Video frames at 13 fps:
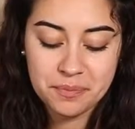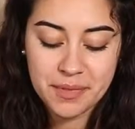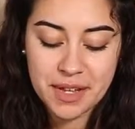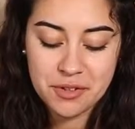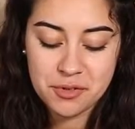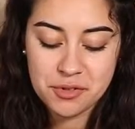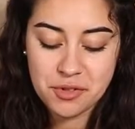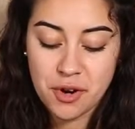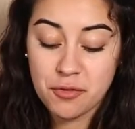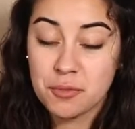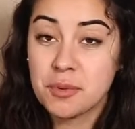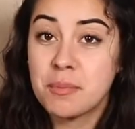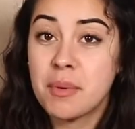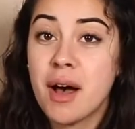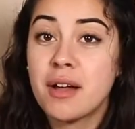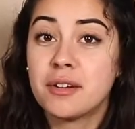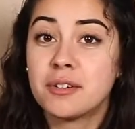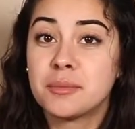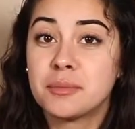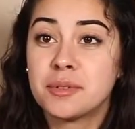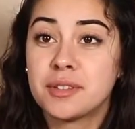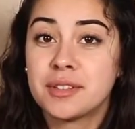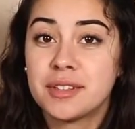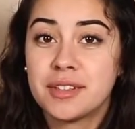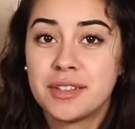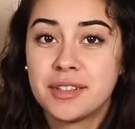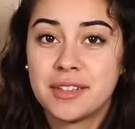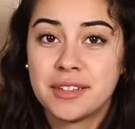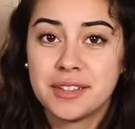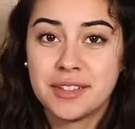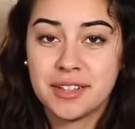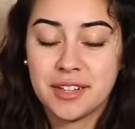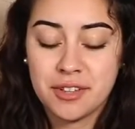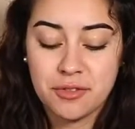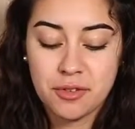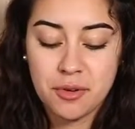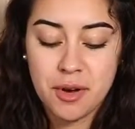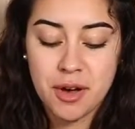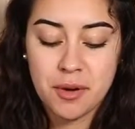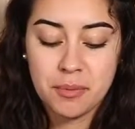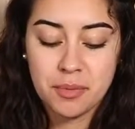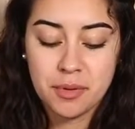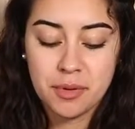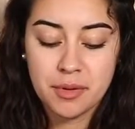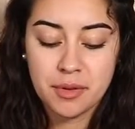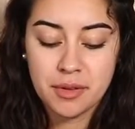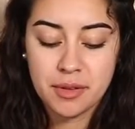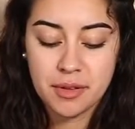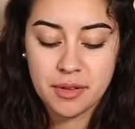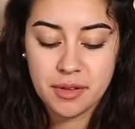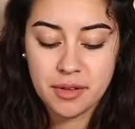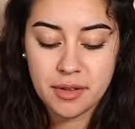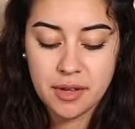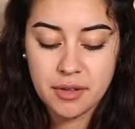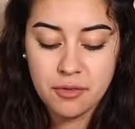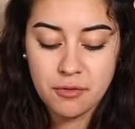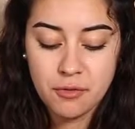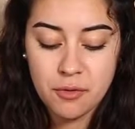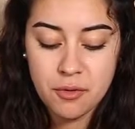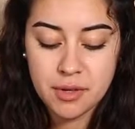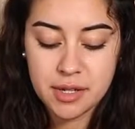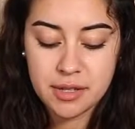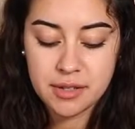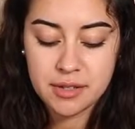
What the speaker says: And you start from the bottom, and you go up, and you fold it.